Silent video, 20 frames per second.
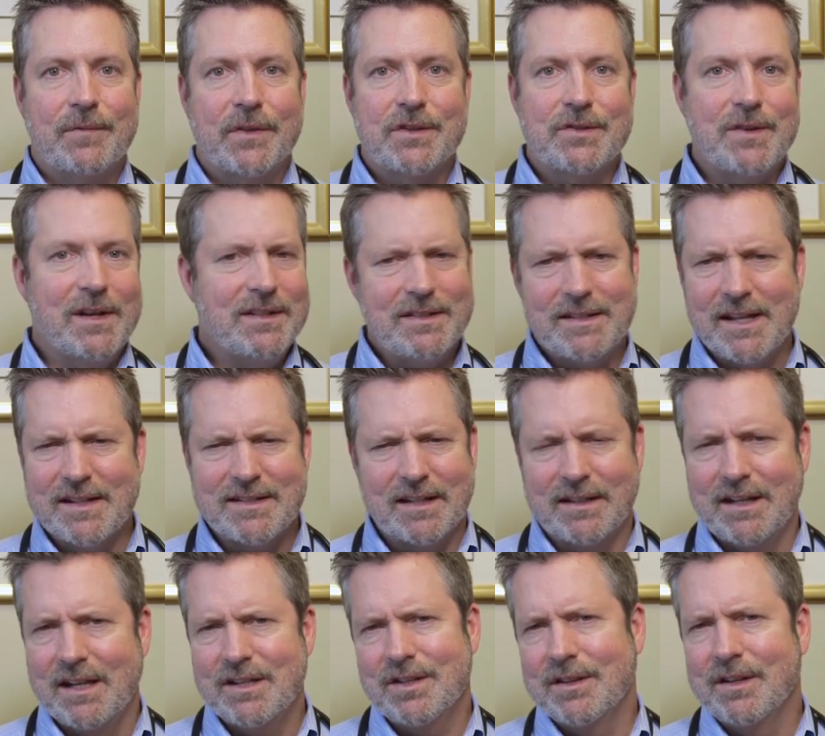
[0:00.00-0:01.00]
so as a
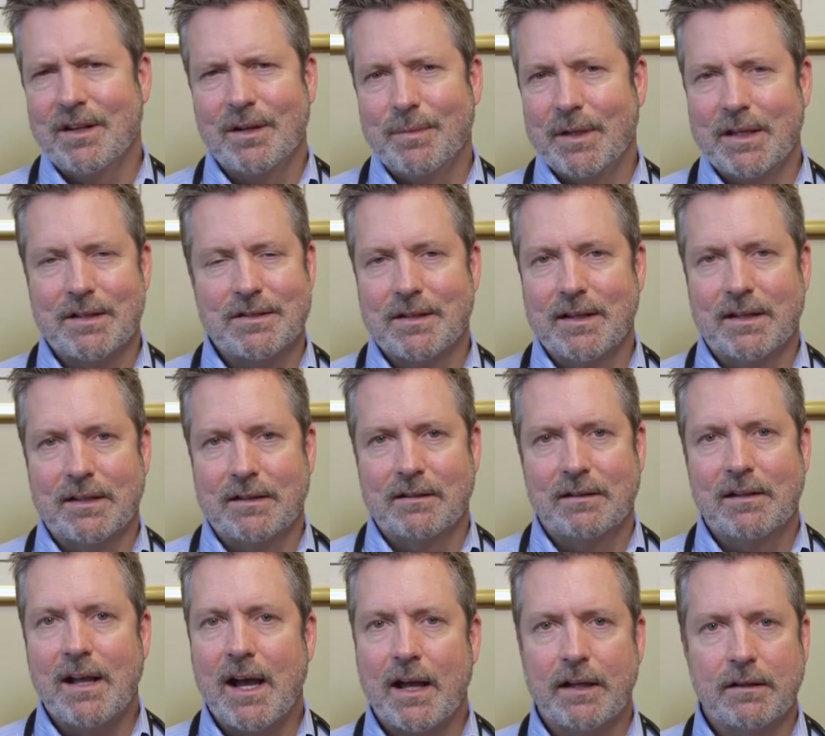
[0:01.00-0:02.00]
destination therapy, it's like
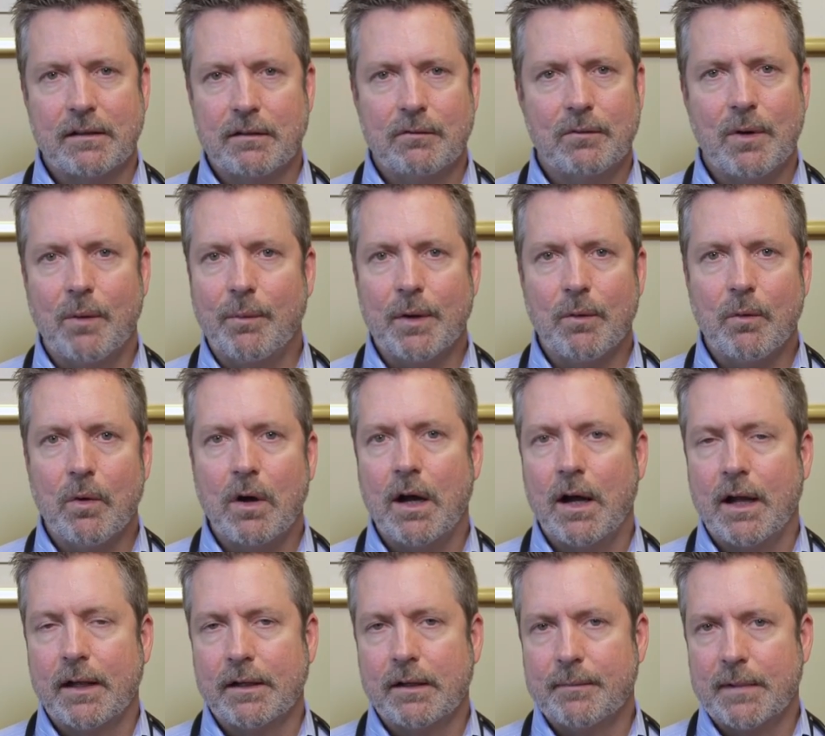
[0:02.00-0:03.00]
not what we
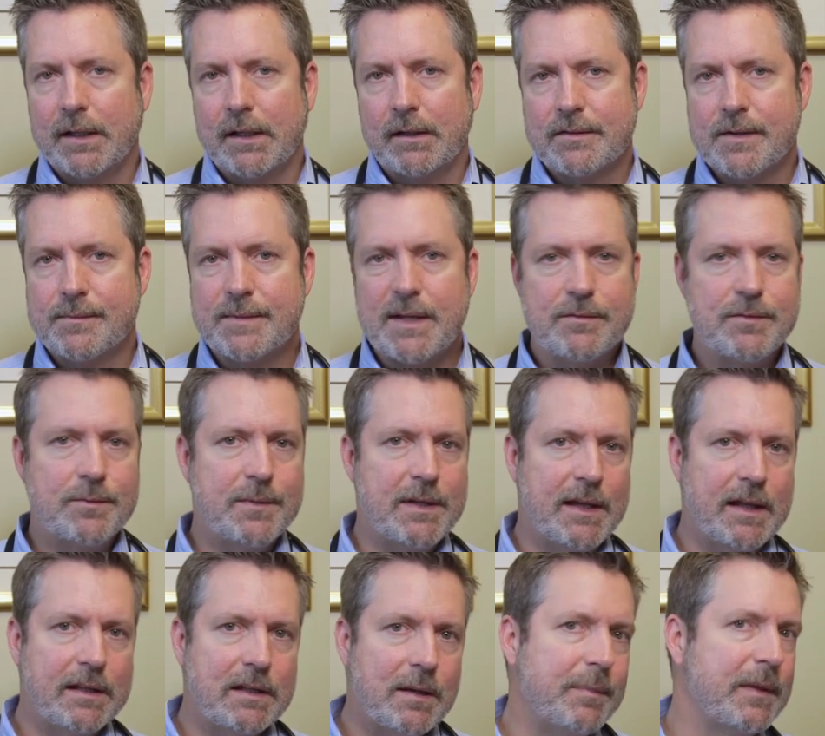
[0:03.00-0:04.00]
want. I mean, sometimes
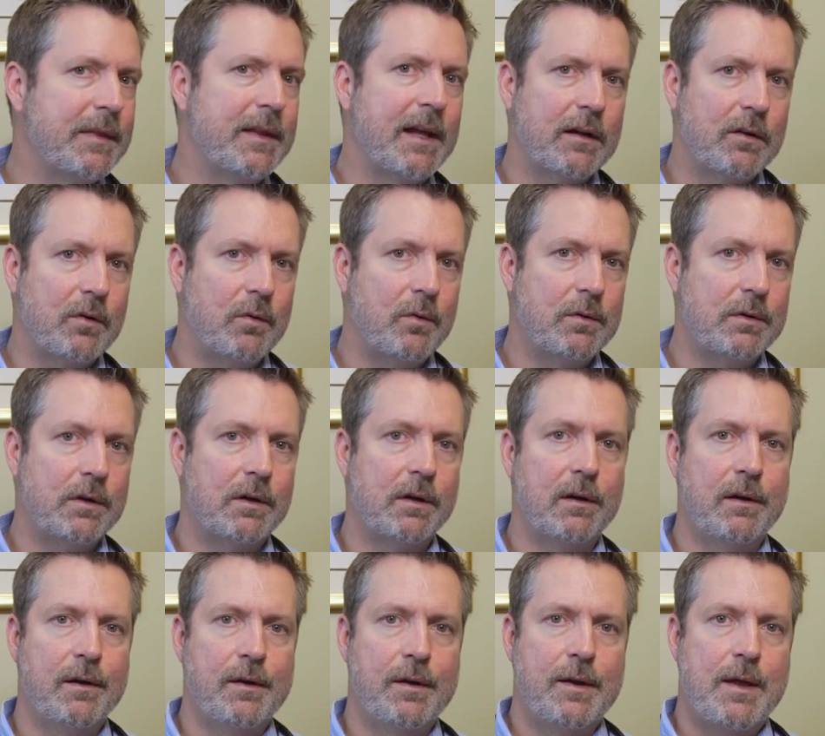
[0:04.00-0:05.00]
we end up in that
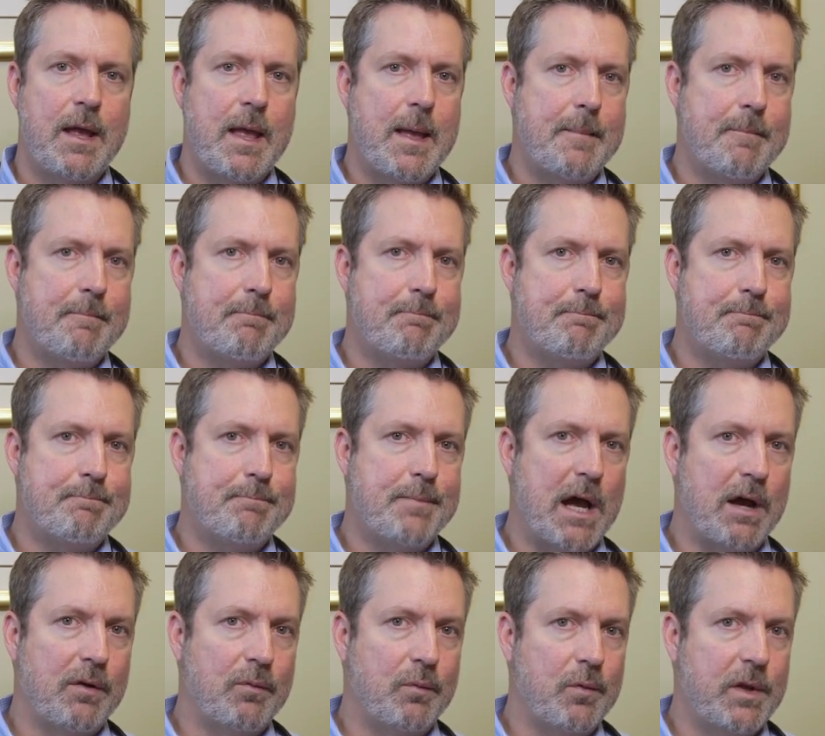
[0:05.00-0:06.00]
corner
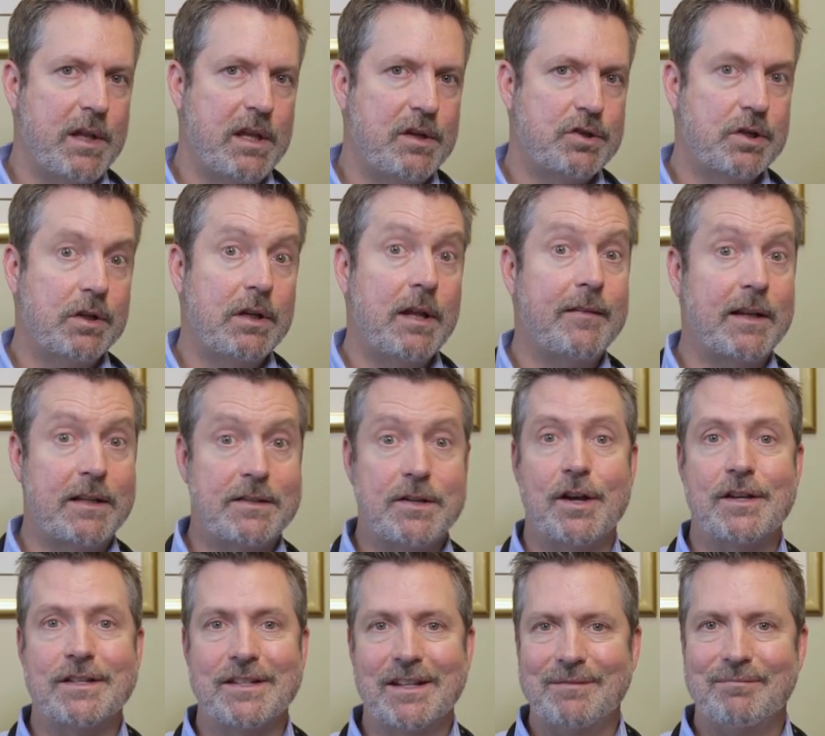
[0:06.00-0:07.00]
but we should have
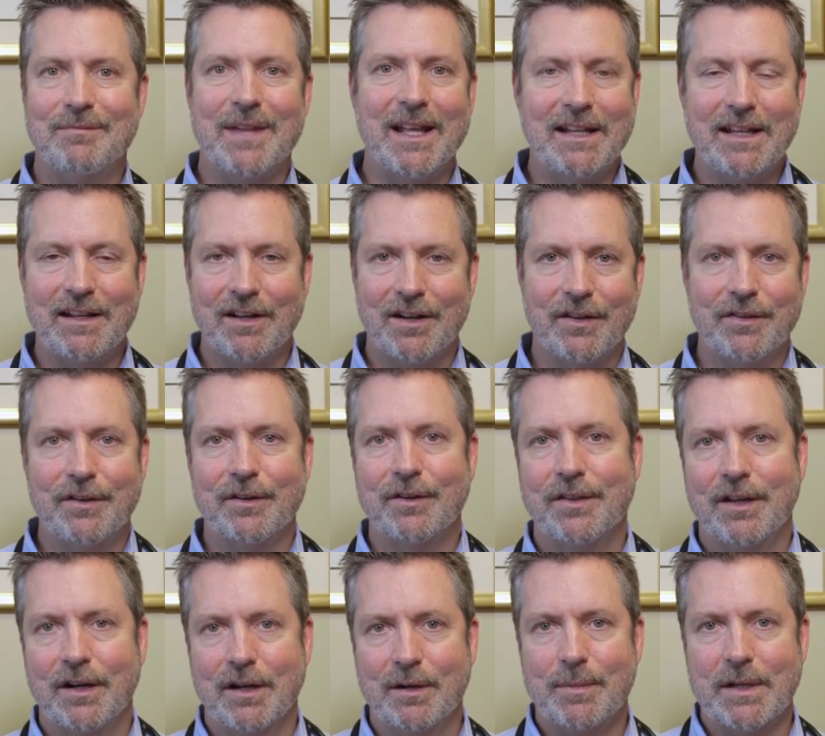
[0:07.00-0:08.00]
exhausted many other
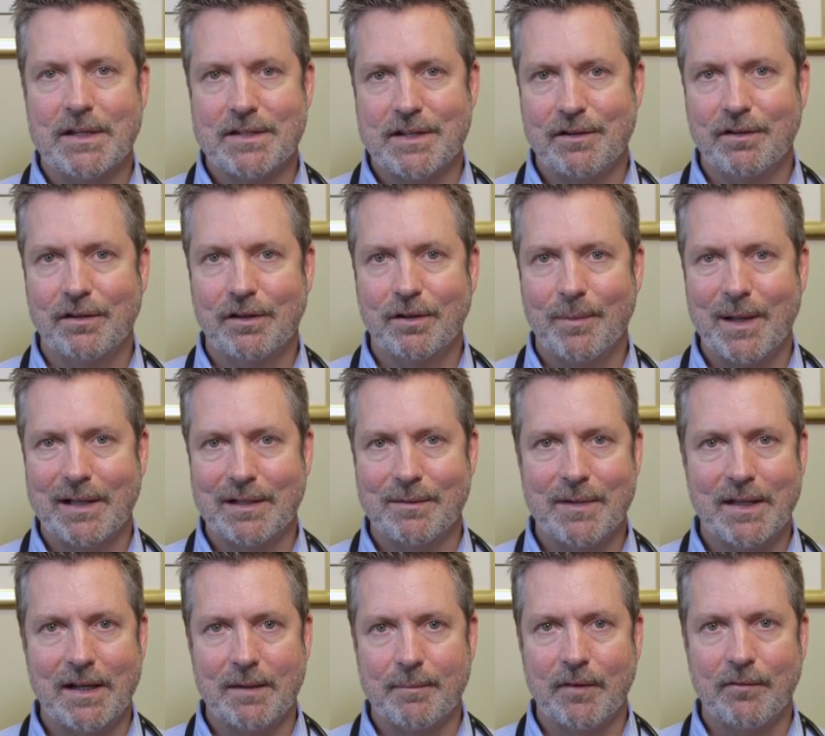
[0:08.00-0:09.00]
therapies that you'll hear about in a
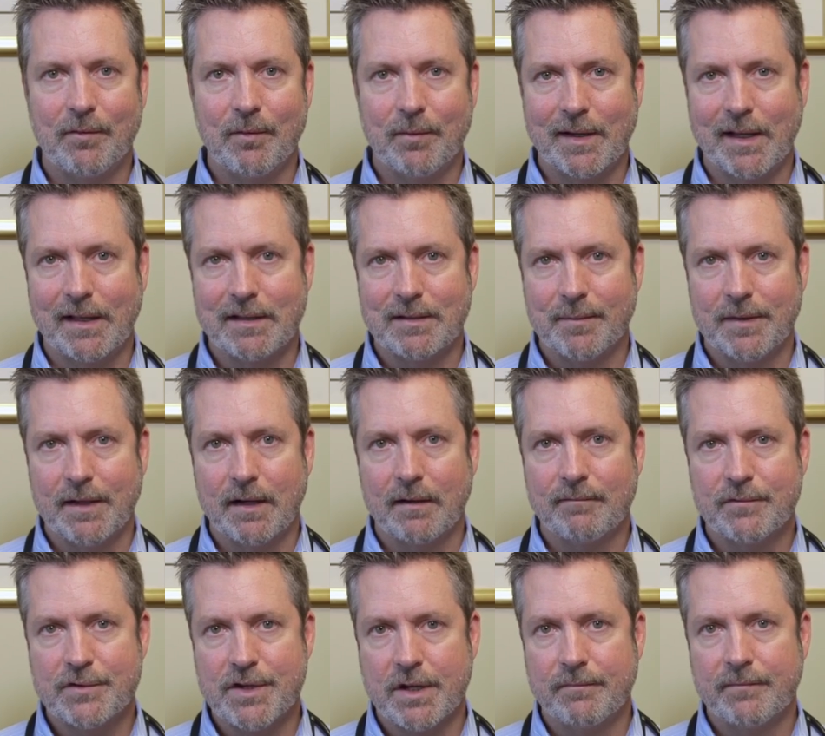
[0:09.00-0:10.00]
minute before we end up there.
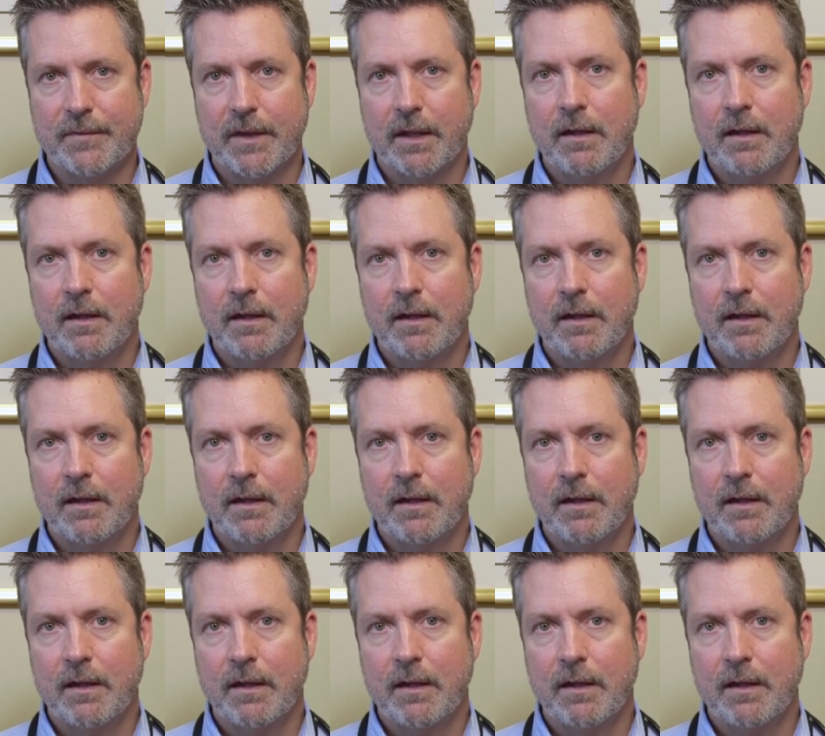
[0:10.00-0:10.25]
So